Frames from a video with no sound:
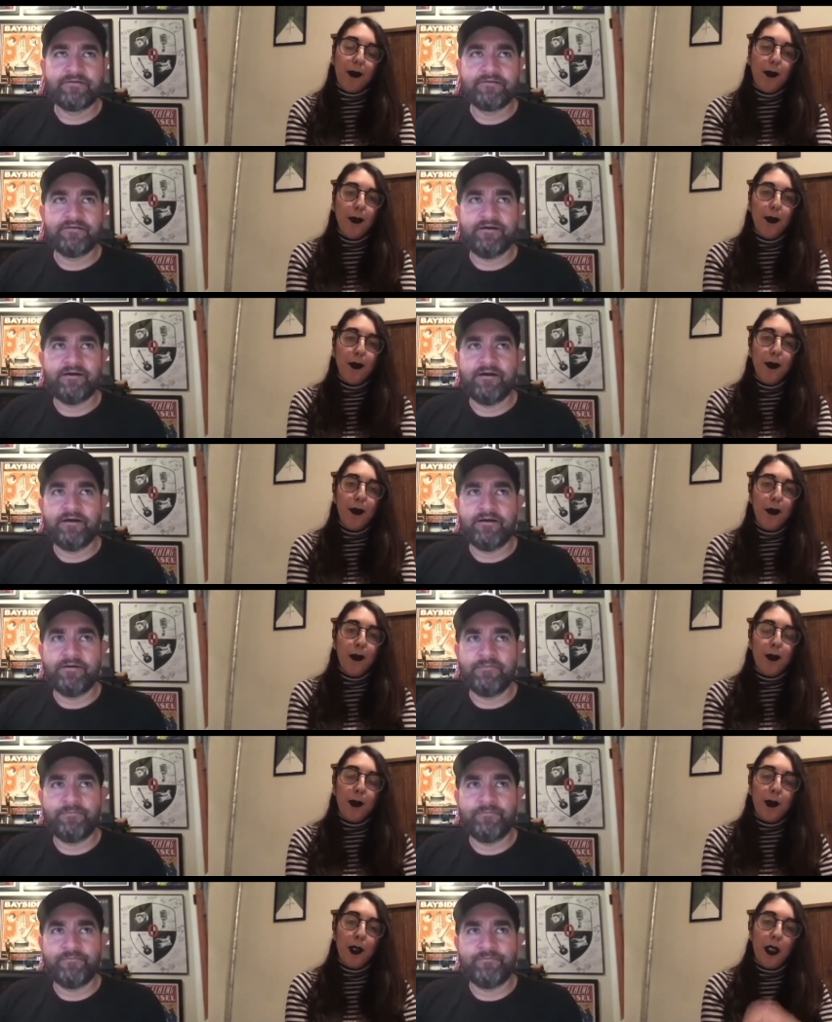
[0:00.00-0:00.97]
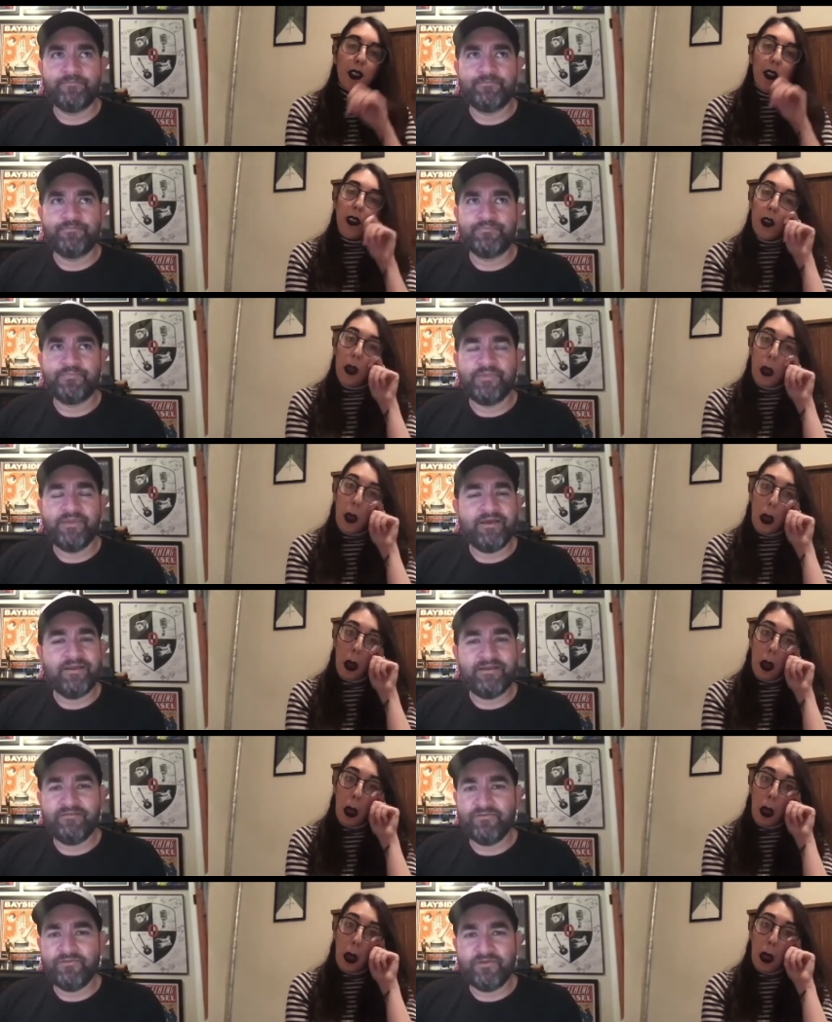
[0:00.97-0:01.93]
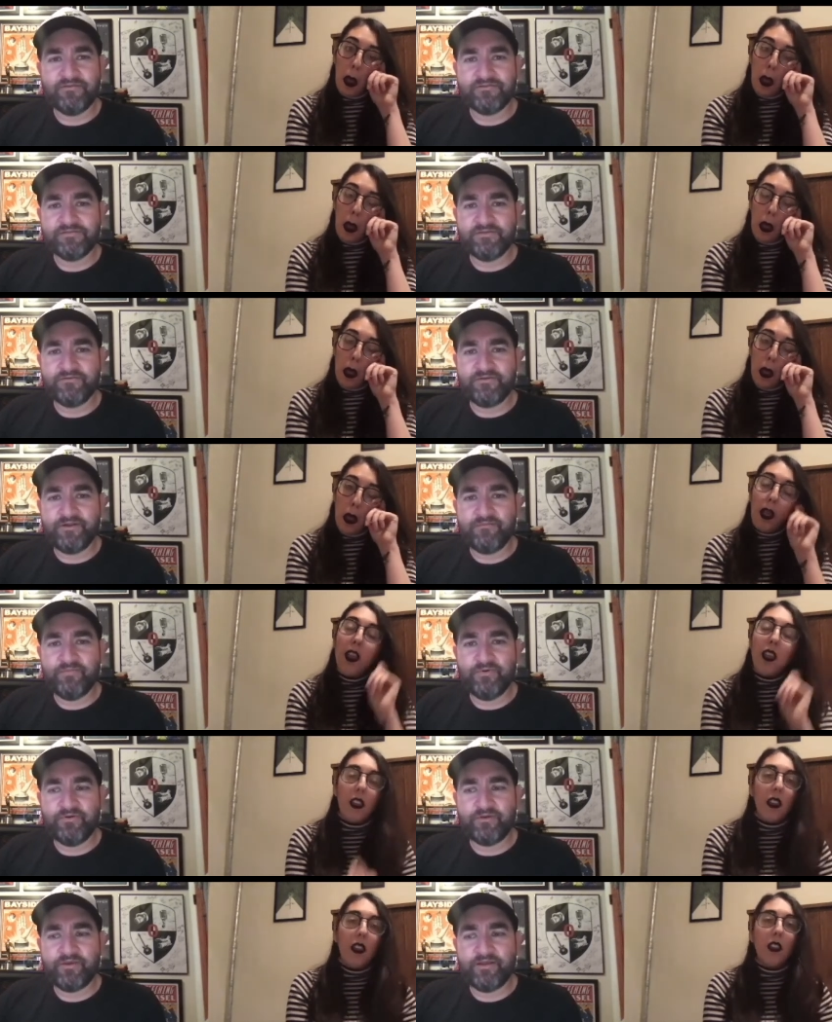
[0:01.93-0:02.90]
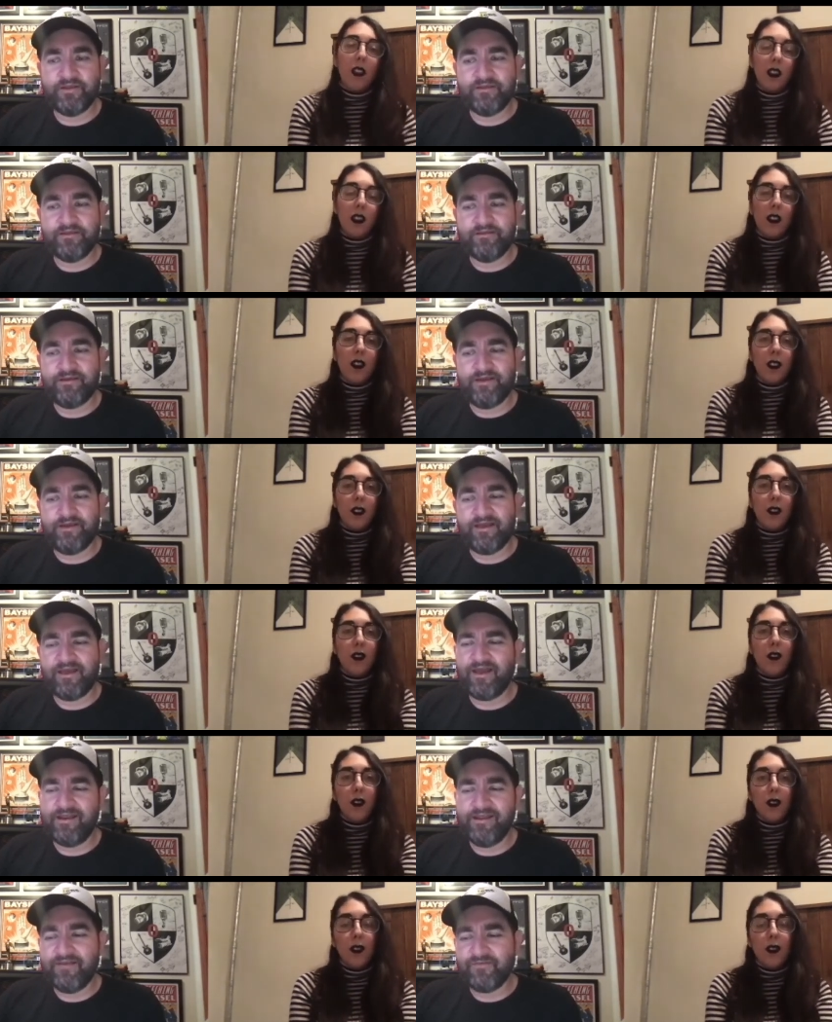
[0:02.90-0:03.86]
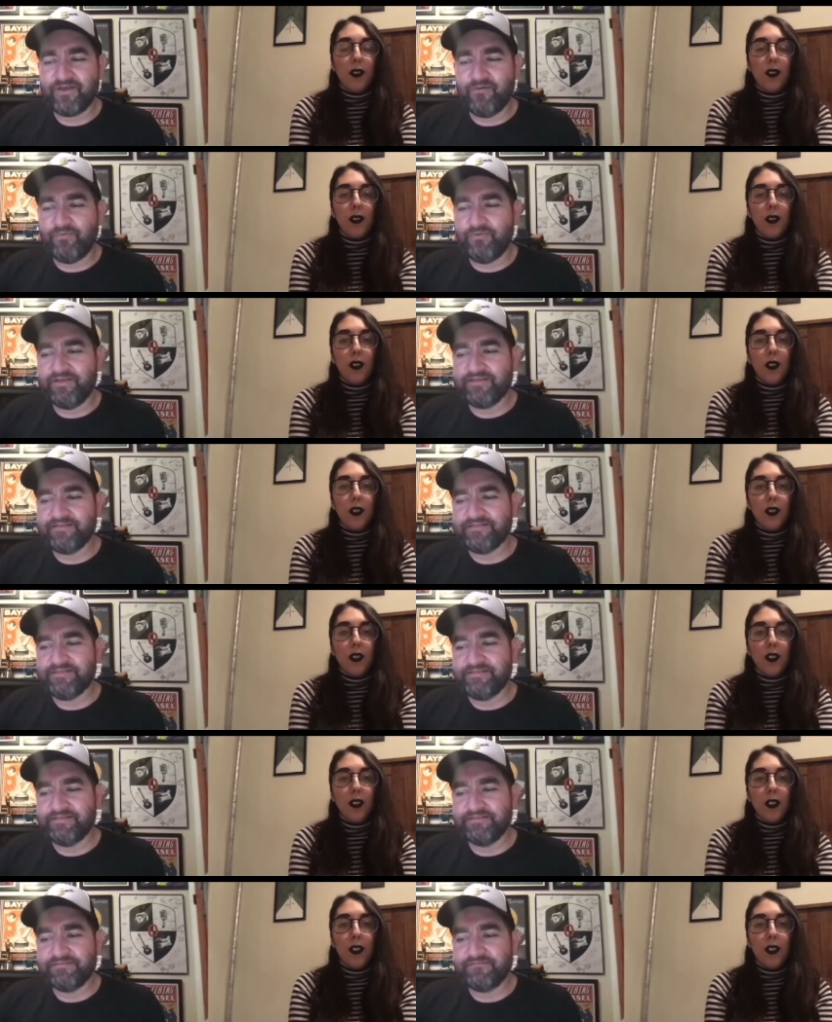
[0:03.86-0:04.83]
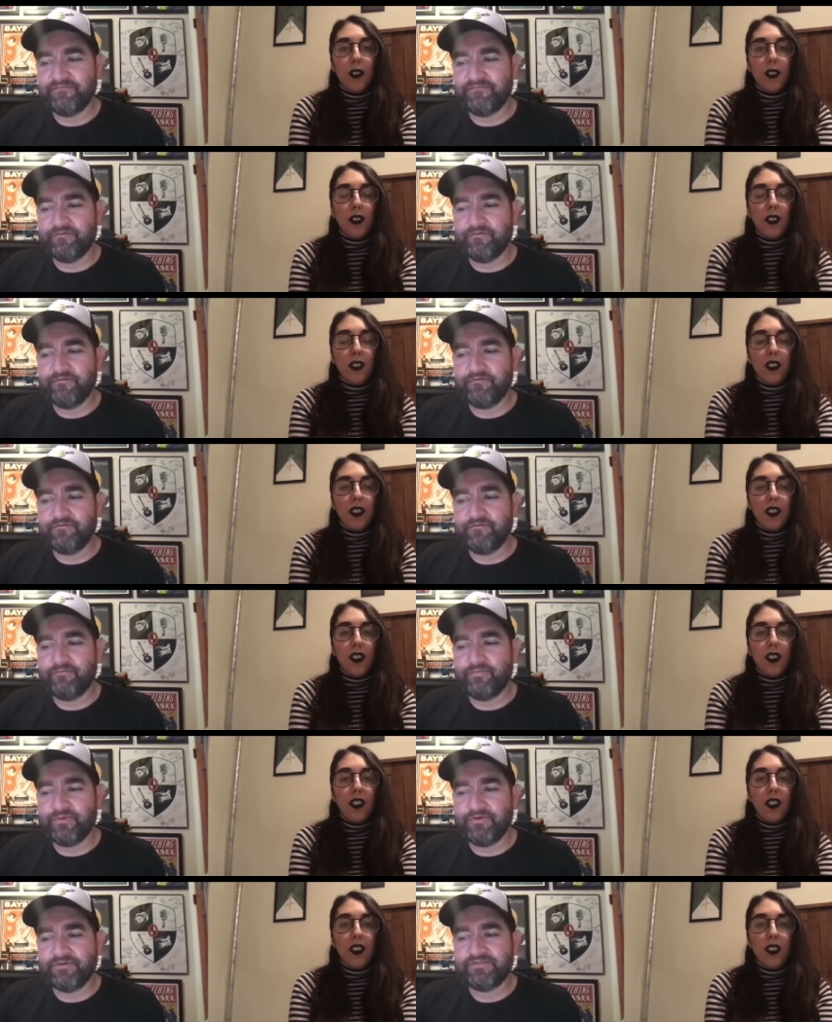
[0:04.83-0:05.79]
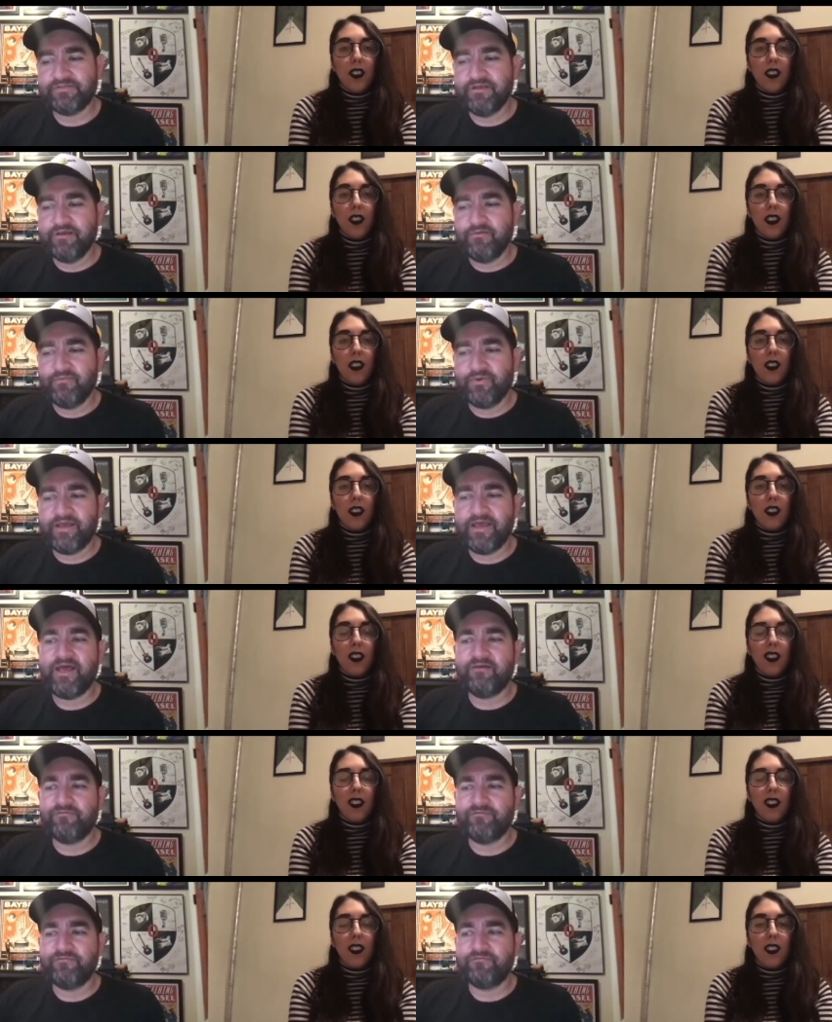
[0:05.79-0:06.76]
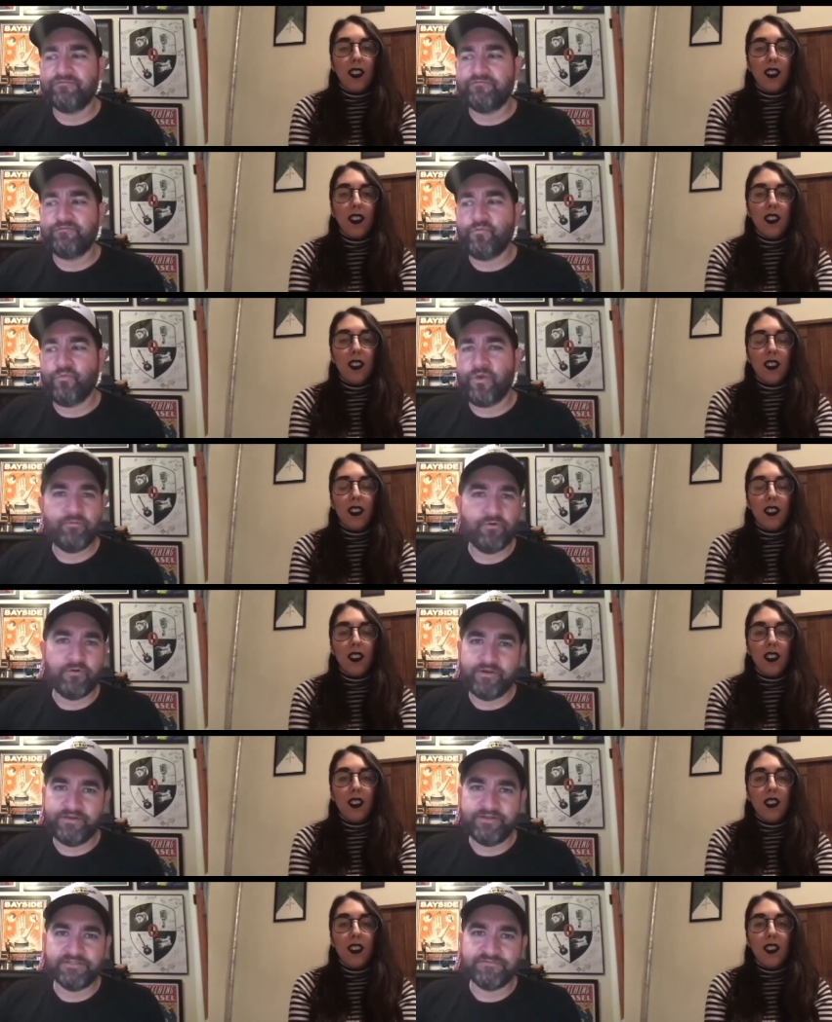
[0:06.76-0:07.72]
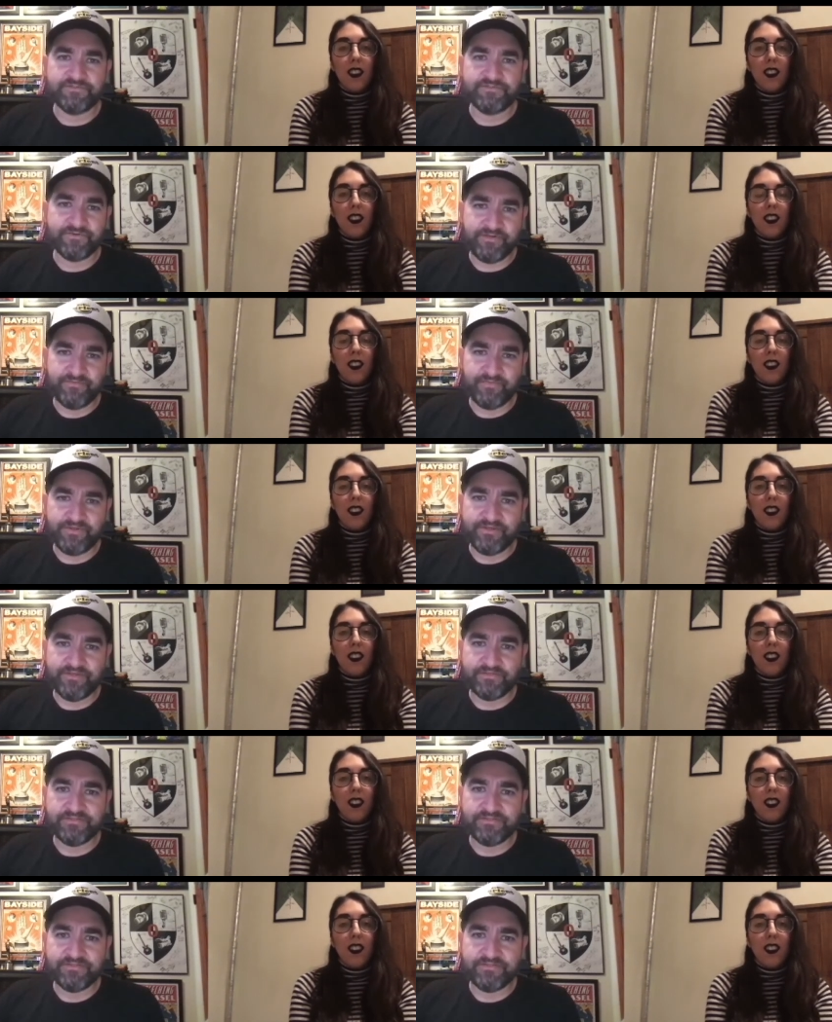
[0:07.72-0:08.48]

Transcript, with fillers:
Speaker 1: Um, yeah, I never thought I was going to write a book, and I, I kind of have a couple ideas for books, but I have way more ideas for screenplays,